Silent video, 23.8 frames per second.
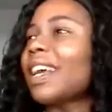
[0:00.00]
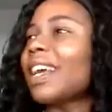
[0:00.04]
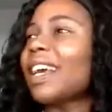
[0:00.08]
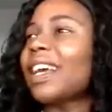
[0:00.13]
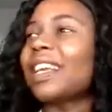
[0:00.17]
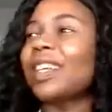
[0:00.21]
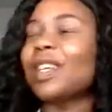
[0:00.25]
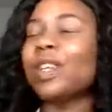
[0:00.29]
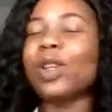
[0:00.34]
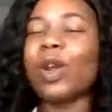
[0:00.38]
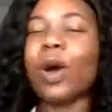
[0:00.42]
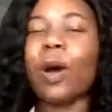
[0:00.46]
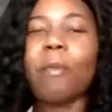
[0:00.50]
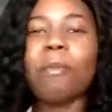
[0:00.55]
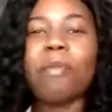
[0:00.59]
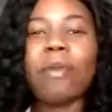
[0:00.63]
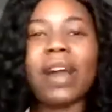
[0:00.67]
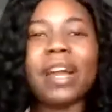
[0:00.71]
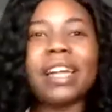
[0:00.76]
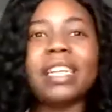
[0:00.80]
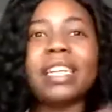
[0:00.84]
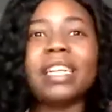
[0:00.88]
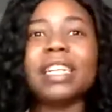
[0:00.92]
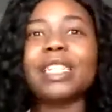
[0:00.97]
you know,
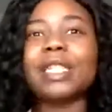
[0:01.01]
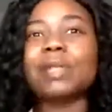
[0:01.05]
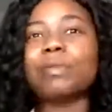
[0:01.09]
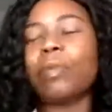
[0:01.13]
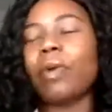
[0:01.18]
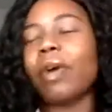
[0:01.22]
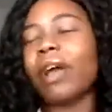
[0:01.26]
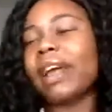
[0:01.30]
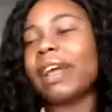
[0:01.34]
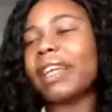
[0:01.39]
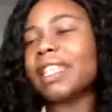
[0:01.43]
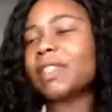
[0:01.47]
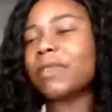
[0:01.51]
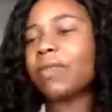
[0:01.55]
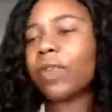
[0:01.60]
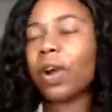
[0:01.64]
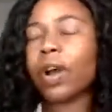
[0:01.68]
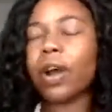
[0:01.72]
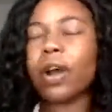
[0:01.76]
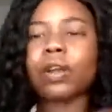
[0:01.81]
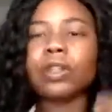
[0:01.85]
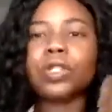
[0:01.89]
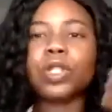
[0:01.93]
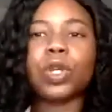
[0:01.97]
Brandy is praised for
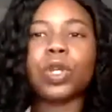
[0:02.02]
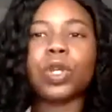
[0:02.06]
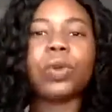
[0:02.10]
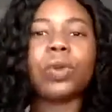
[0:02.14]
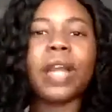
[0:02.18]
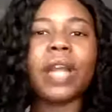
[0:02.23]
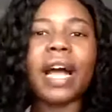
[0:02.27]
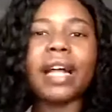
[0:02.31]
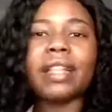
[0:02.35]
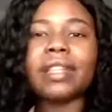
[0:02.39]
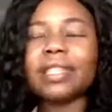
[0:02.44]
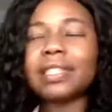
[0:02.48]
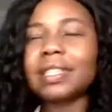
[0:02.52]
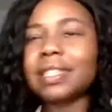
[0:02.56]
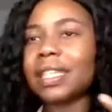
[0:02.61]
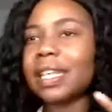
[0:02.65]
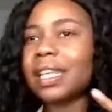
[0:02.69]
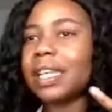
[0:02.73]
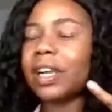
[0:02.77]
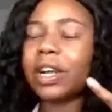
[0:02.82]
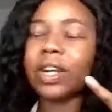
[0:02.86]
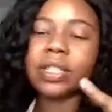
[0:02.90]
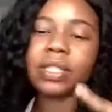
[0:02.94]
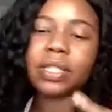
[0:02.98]
her
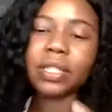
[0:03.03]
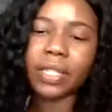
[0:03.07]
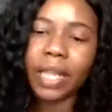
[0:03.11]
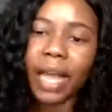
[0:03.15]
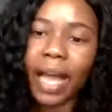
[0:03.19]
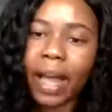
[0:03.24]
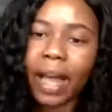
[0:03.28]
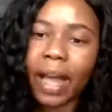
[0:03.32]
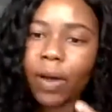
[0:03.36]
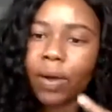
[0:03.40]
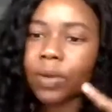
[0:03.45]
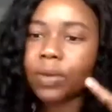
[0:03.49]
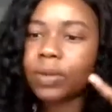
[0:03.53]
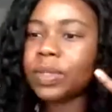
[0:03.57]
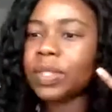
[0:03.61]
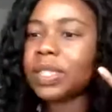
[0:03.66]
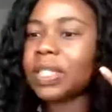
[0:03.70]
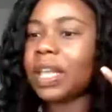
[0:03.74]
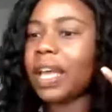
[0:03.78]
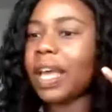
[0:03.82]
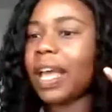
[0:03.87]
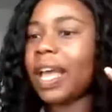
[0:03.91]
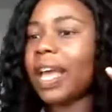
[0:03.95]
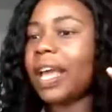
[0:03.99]
tonality, her sounds,
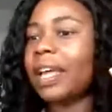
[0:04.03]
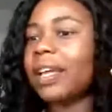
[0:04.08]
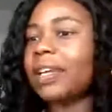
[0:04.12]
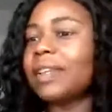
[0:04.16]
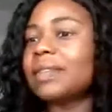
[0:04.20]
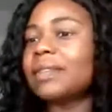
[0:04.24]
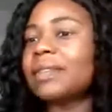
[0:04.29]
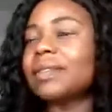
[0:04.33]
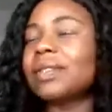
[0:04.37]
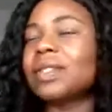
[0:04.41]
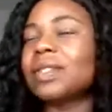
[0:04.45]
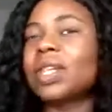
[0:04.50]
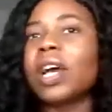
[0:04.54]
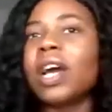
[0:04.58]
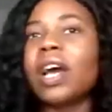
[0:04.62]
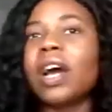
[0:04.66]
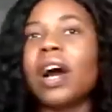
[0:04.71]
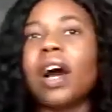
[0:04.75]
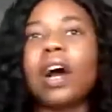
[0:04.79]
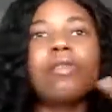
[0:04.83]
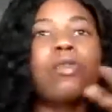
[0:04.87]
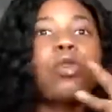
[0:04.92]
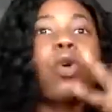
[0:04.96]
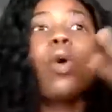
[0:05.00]
and
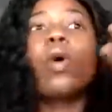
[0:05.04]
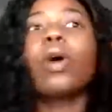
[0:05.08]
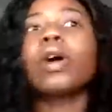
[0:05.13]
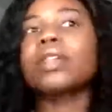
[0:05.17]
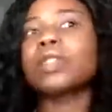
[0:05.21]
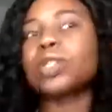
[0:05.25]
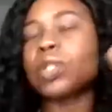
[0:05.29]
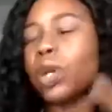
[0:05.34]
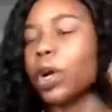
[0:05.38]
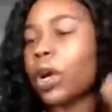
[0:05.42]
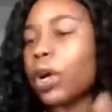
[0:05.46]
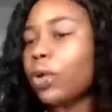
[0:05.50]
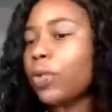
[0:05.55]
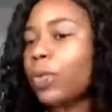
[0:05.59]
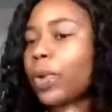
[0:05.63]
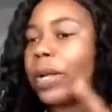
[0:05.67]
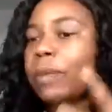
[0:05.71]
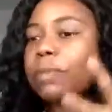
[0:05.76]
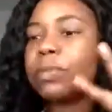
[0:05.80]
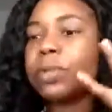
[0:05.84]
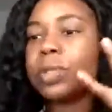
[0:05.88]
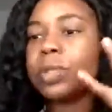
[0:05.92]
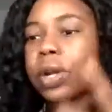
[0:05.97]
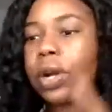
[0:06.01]
of course her
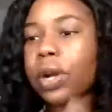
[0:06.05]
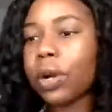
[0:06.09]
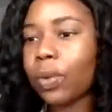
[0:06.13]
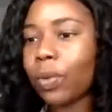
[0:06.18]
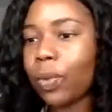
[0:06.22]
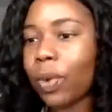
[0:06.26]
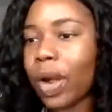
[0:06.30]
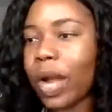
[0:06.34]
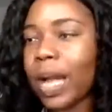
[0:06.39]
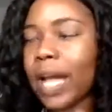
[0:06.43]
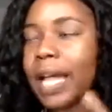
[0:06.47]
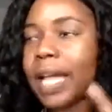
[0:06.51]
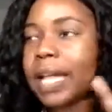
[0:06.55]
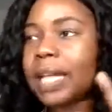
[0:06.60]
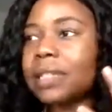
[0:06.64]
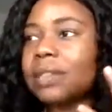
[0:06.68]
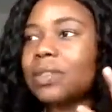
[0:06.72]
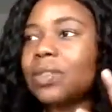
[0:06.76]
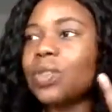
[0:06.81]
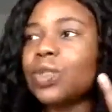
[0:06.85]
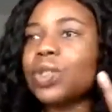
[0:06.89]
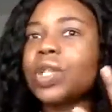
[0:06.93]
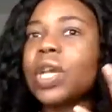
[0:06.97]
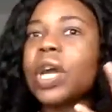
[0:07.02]
rips, her
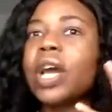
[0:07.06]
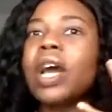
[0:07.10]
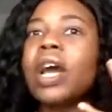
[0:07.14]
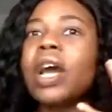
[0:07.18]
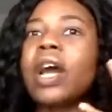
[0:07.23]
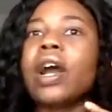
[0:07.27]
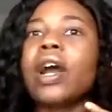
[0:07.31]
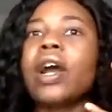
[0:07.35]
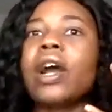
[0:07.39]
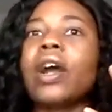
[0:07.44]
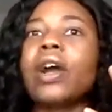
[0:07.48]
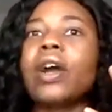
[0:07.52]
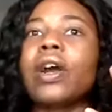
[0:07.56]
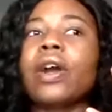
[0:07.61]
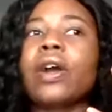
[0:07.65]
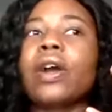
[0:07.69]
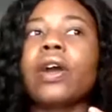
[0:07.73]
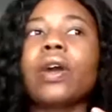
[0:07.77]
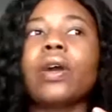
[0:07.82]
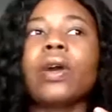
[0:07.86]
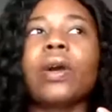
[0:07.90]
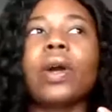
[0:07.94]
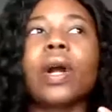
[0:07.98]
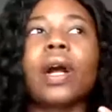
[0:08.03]
runs,
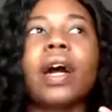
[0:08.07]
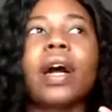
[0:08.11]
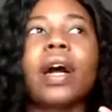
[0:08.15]
her